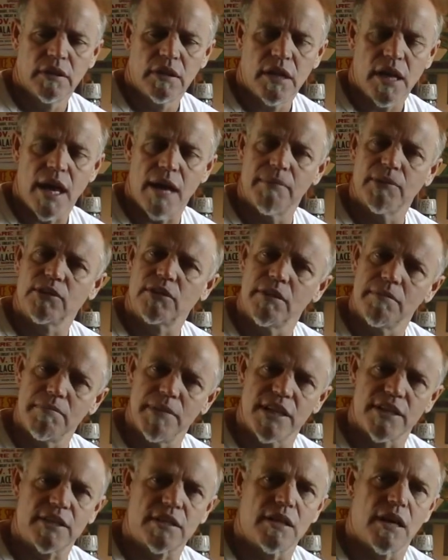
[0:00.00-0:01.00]
Hamilton
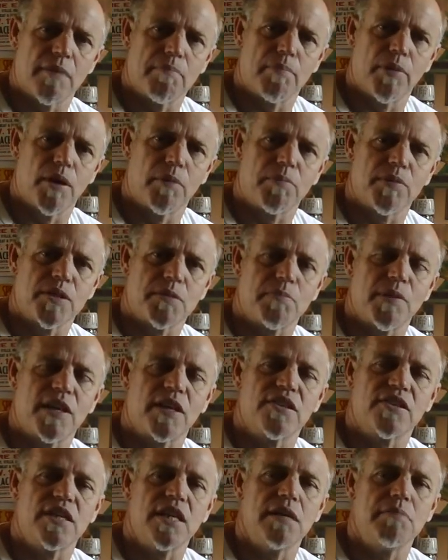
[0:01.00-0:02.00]
missed on purpose
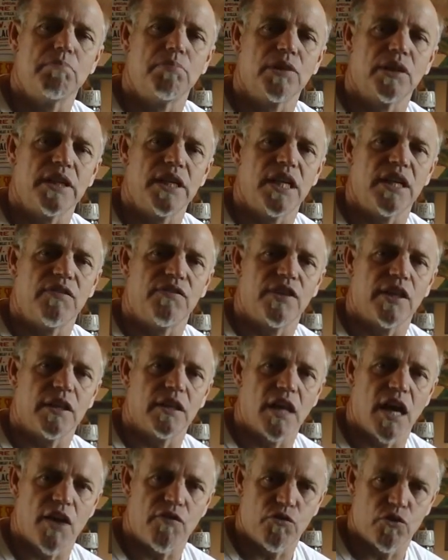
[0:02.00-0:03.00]
because he believed that
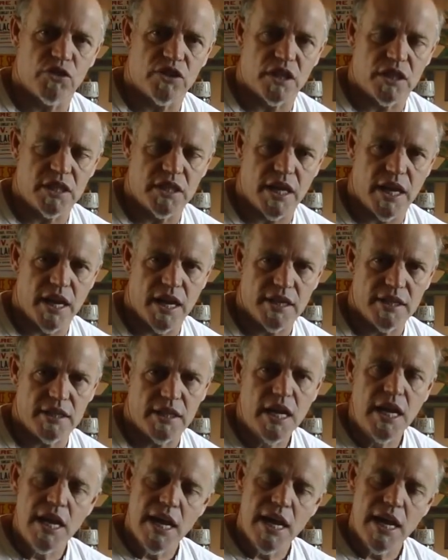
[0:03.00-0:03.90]
life was a test.